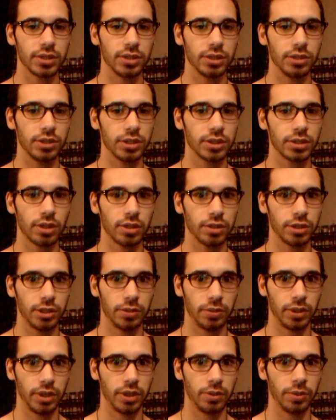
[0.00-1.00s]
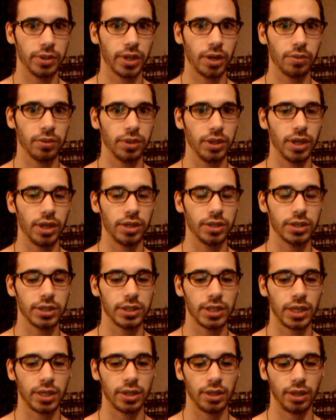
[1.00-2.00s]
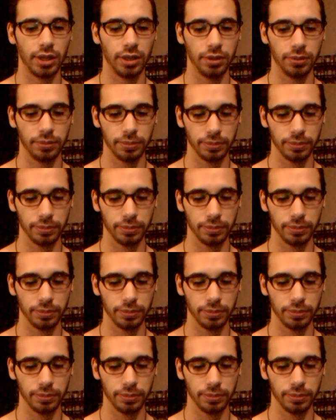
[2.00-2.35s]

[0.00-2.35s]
you just start doing without really understanding it,